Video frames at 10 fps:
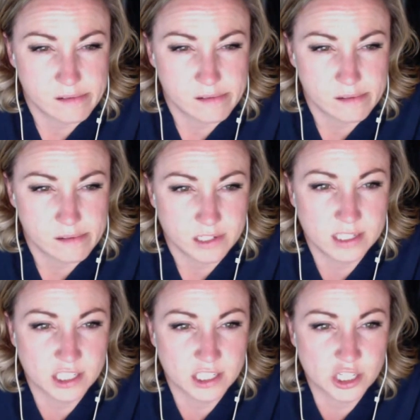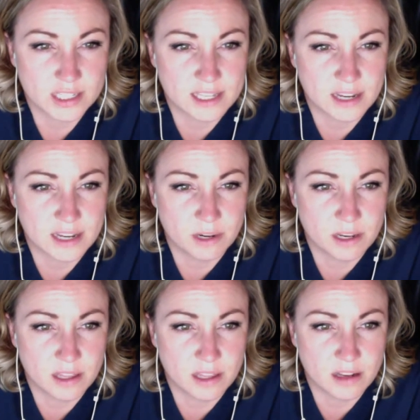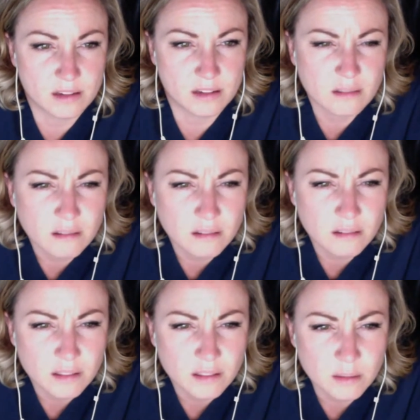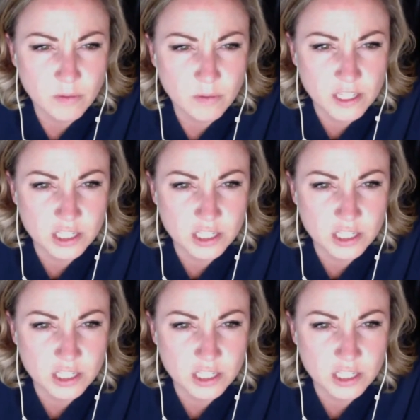to suggest that the motivation